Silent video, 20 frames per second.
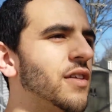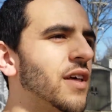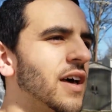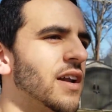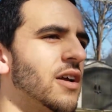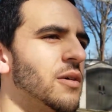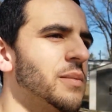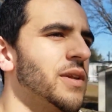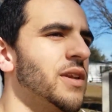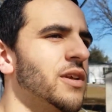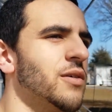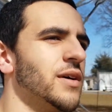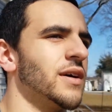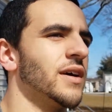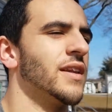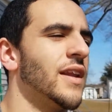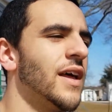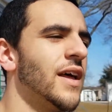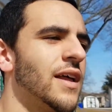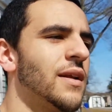that I'll be doing
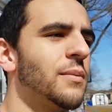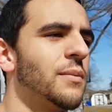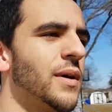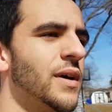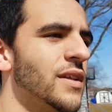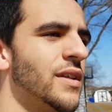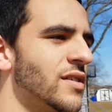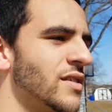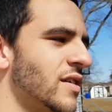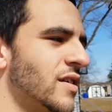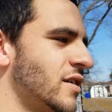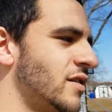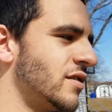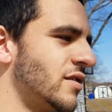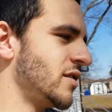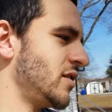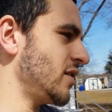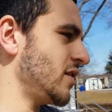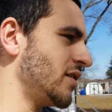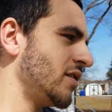anatomy and
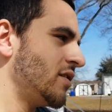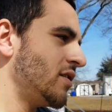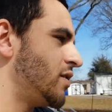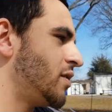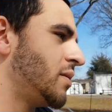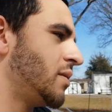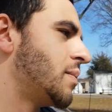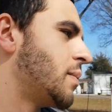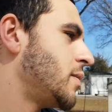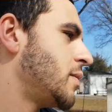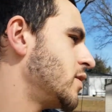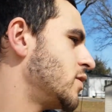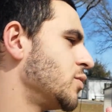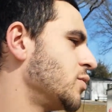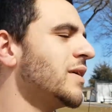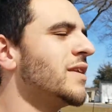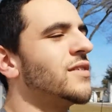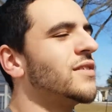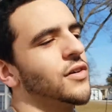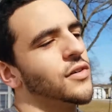such. The
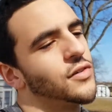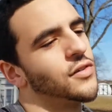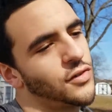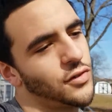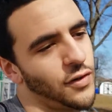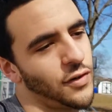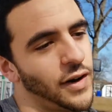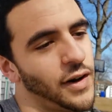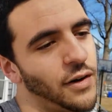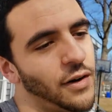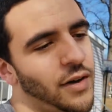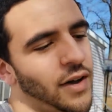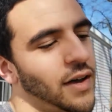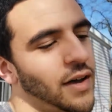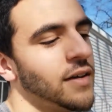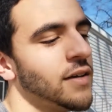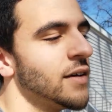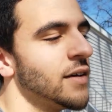tweet's on screen, okay?